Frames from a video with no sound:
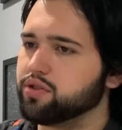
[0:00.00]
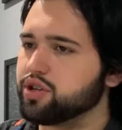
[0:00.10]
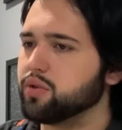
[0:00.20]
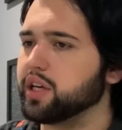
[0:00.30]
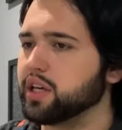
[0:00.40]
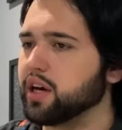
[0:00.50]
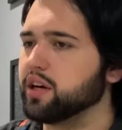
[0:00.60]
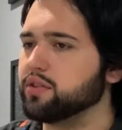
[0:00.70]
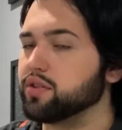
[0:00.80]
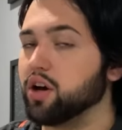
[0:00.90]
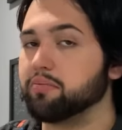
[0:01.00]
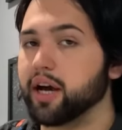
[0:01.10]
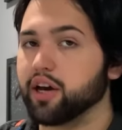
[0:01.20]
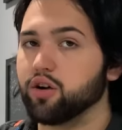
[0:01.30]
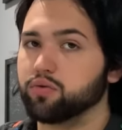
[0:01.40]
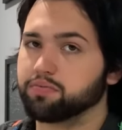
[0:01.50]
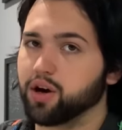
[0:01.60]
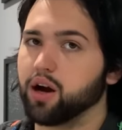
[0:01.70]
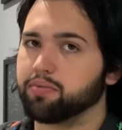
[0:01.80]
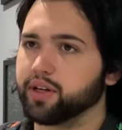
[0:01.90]
shooting guns on my own
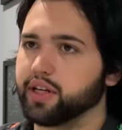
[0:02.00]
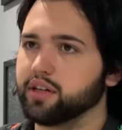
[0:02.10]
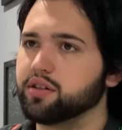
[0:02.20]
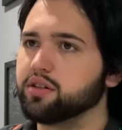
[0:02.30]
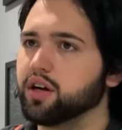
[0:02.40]
property,